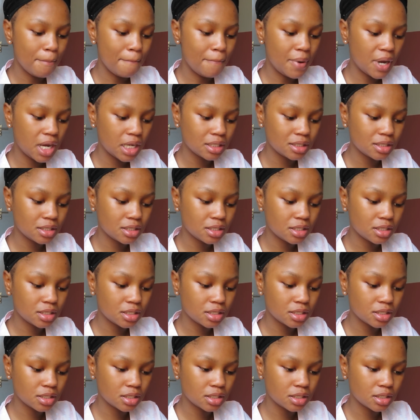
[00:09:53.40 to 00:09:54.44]

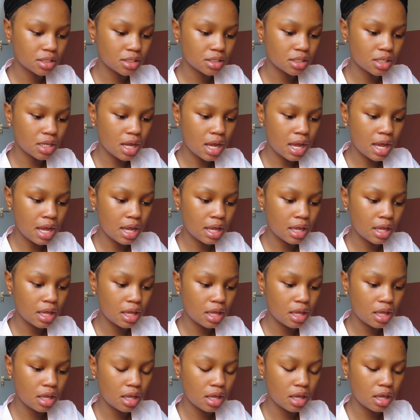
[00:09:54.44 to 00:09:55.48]
but
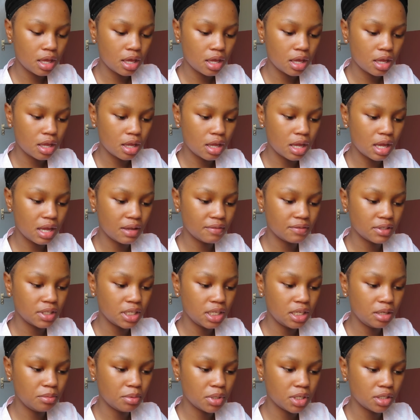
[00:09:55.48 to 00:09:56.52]
I have an
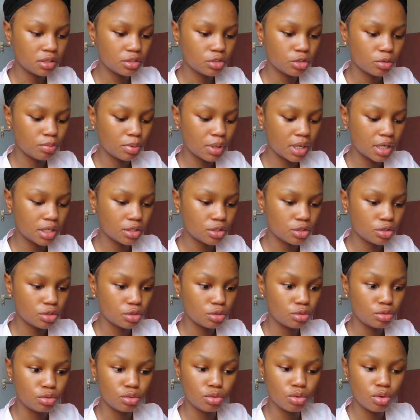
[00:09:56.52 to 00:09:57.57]
email to reply
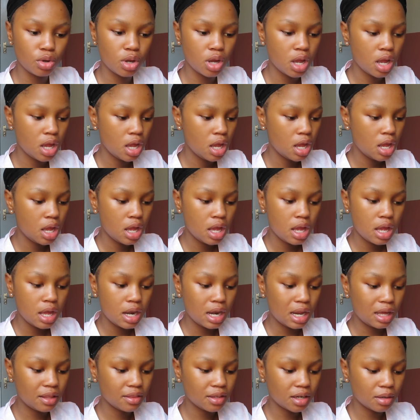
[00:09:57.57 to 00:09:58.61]
to
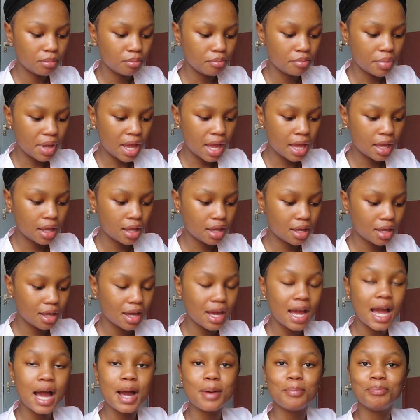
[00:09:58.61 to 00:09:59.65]
now that I'm back.
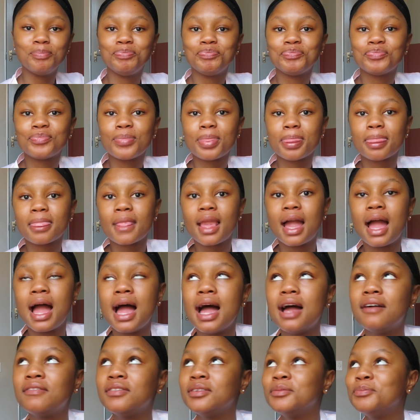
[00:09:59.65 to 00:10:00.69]
I
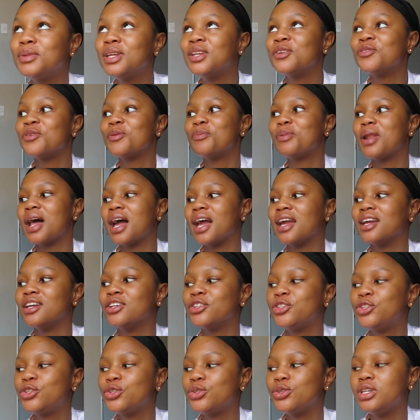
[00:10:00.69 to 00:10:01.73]
haven't been
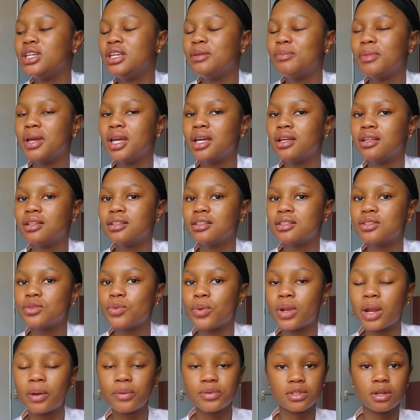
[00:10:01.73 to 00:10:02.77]
replying to emails
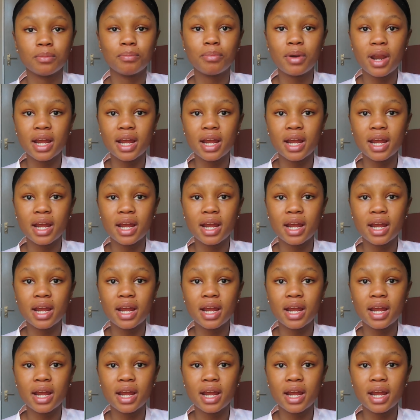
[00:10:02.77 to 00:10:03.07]
when I was on